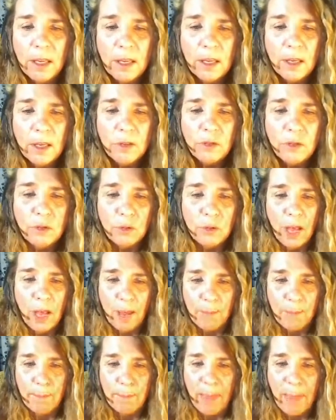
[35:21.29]
to come
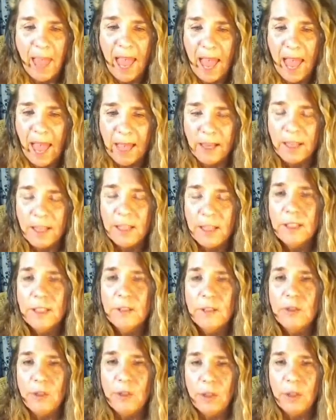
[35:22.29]
back
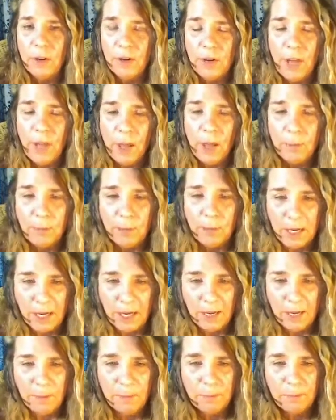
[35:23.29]
to their company?
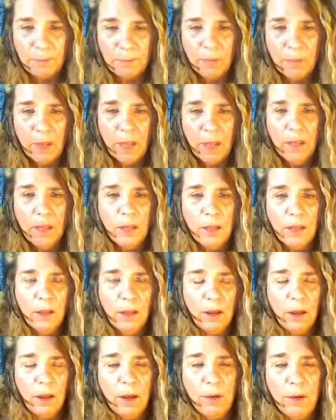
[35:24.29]

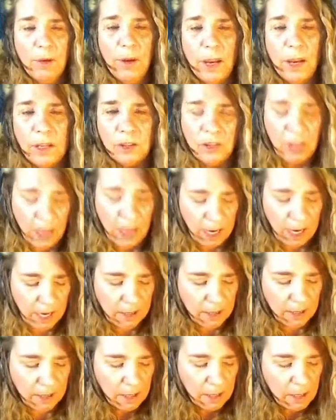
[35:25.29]
All right, Jan.
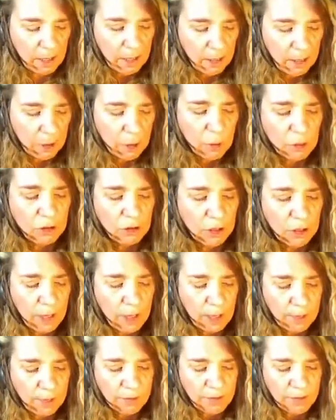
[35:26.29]
Usually
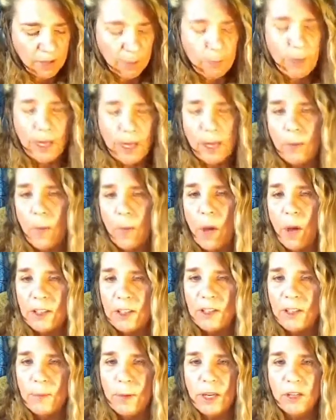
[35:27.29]
if somebody wants
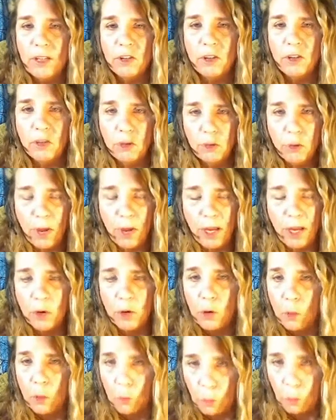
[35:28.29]
me to do a
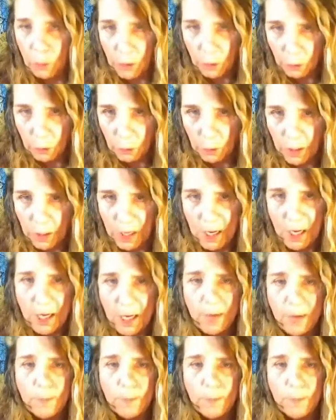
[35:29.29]
career reading,